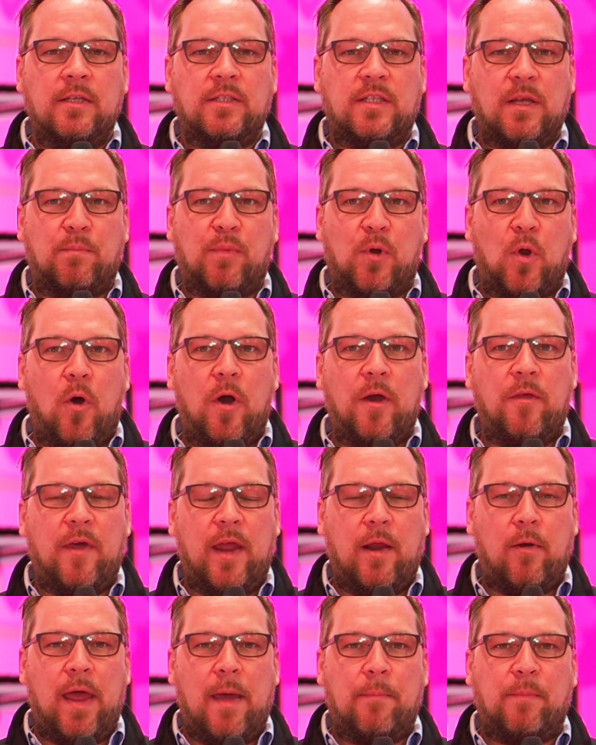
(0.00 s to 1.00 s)
deploy
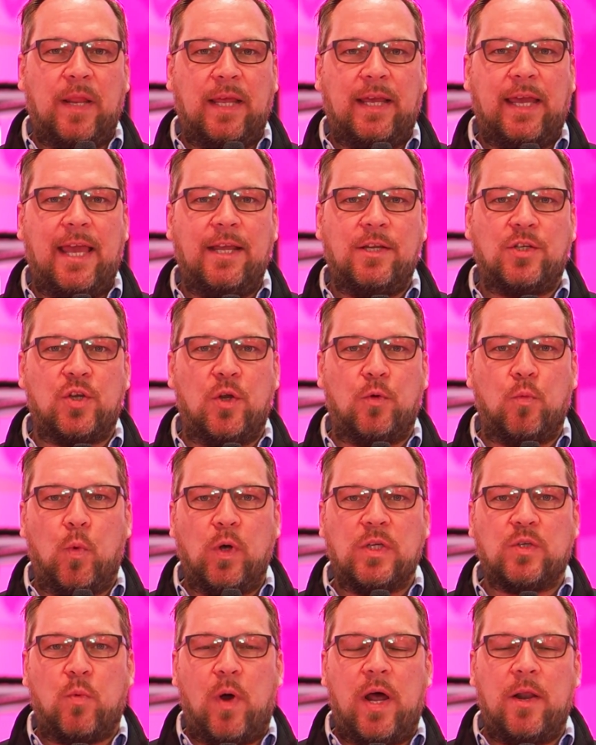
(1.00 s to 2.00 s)
their application
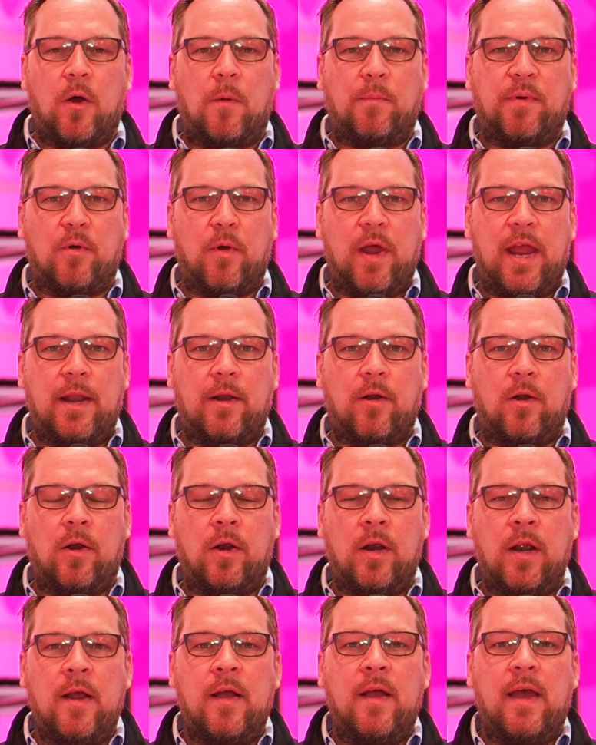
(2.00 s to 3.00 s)
with one
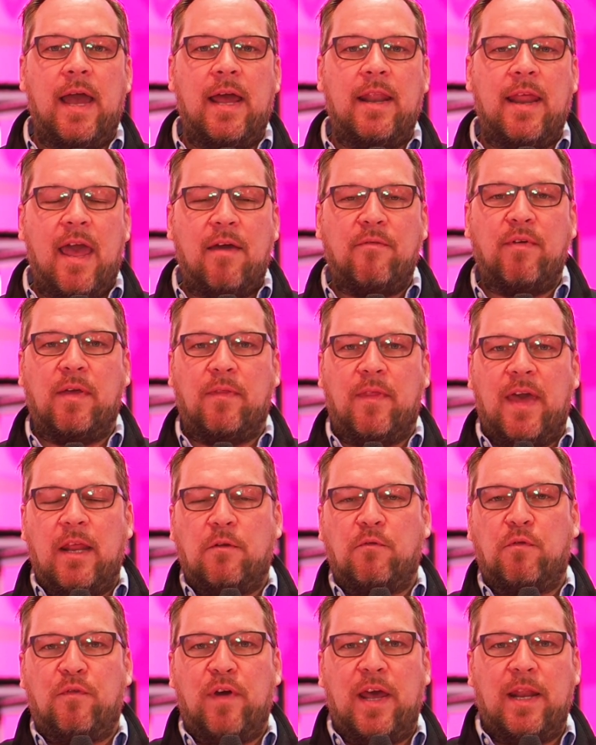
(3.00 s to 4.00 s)
operator and having
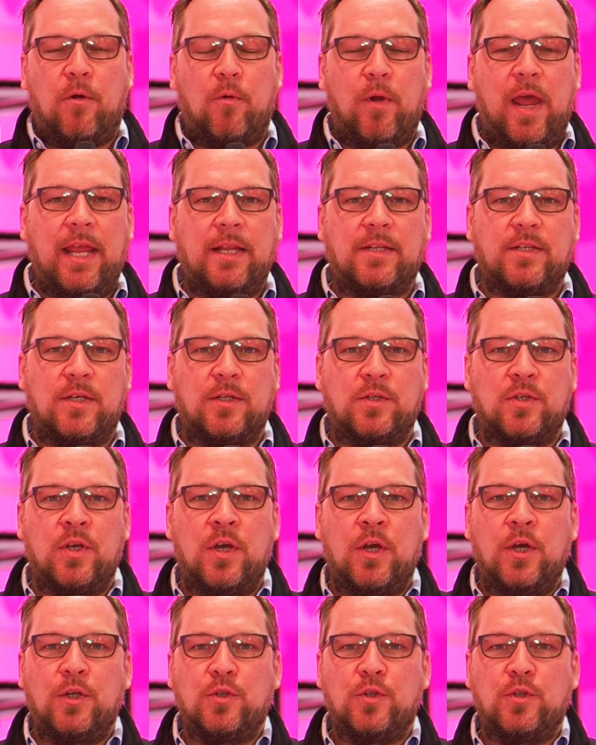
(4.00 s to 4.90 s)
that federated